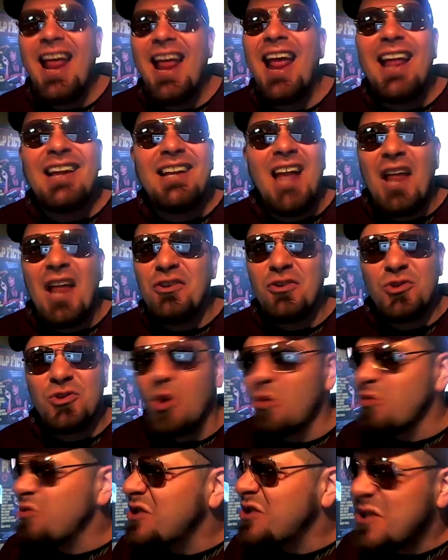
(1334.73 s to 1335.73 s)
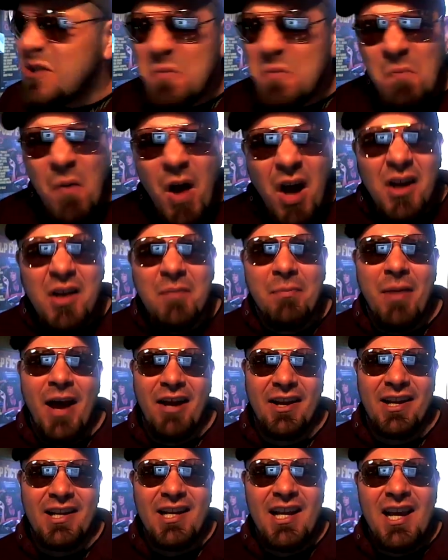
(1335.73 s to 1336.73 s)
And you're so smug
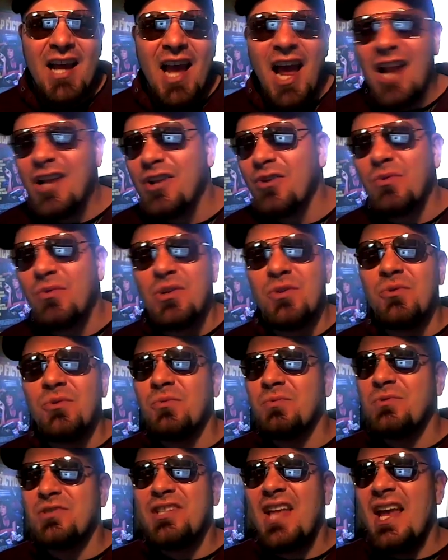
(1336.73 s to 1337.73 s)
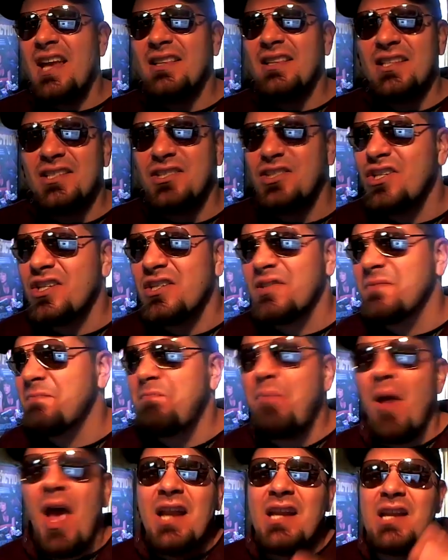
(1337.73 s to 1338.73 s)
about it. And you say that she's
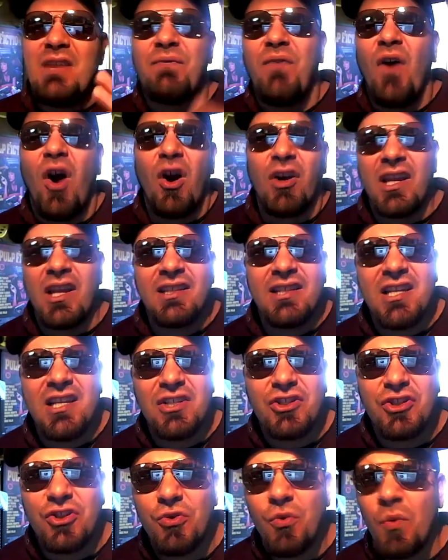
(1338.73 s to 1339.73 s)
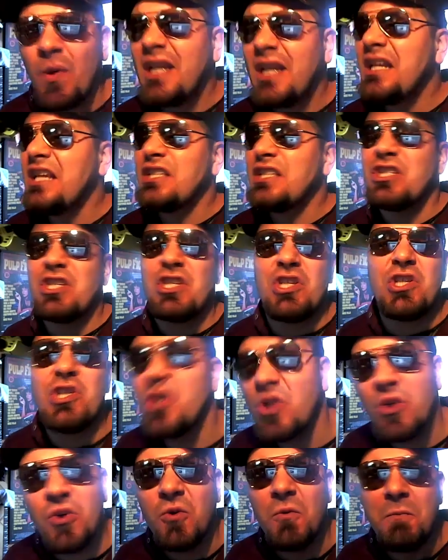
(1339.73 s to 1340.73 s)
petty-fogging the issue when it's
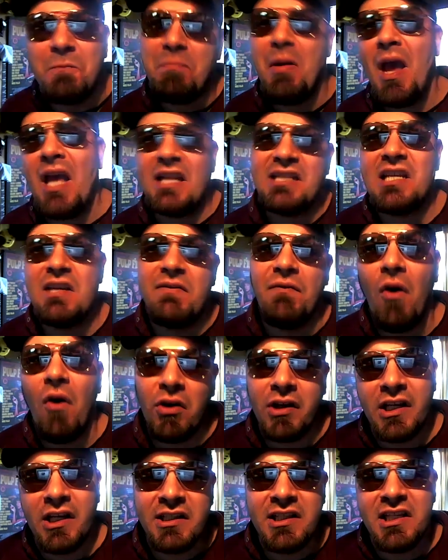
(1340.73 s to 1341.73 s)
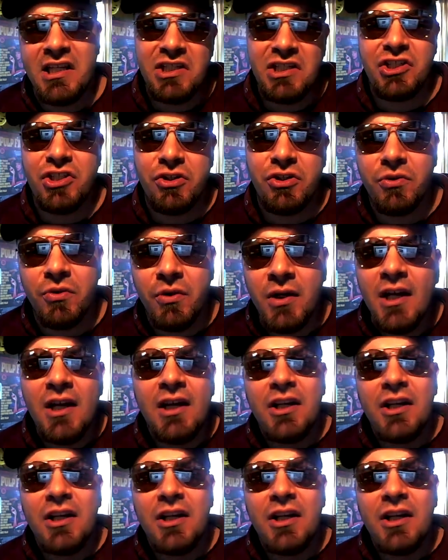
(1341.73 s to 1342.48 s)
you petty-fogging the issue.